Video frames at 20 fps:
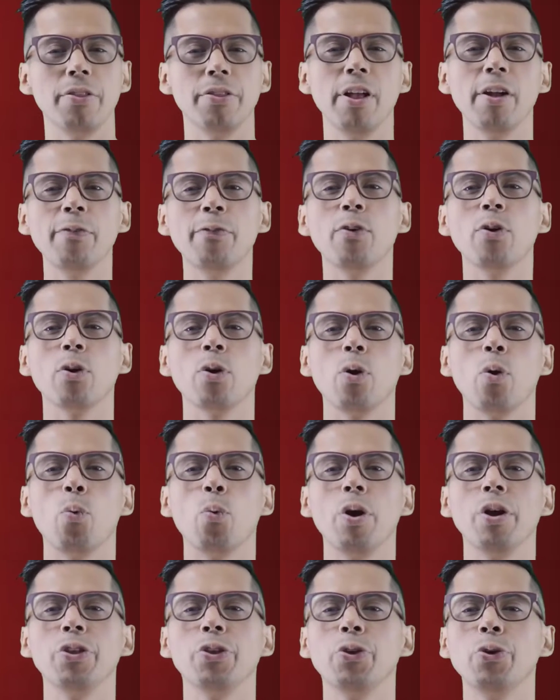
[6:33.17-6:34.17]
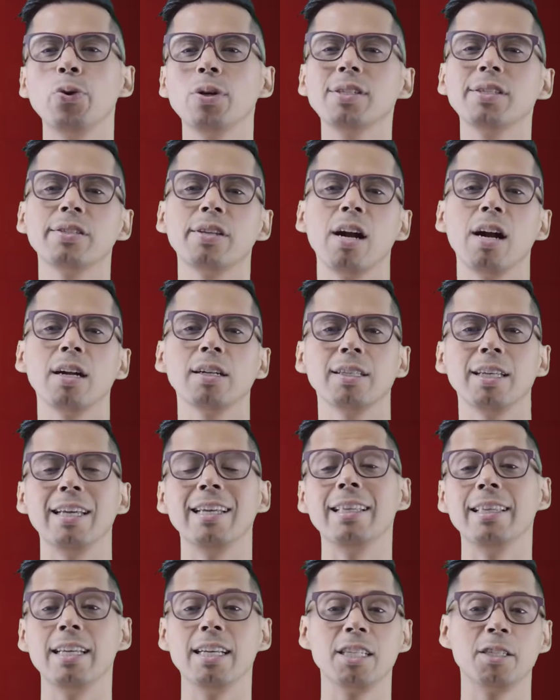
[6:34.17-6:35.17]
Therefore, when you start
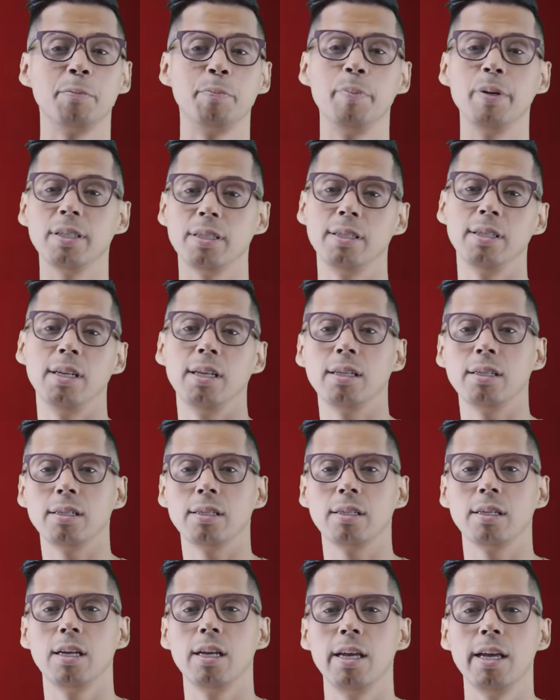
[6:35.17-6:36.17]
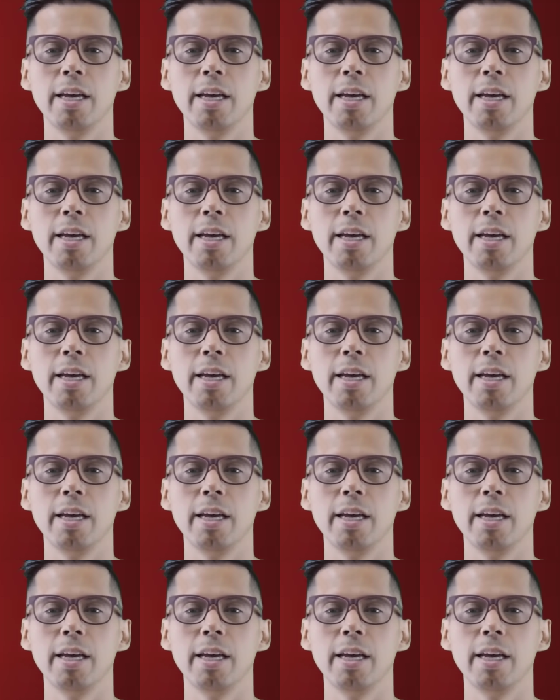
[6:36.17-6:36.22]
in this business,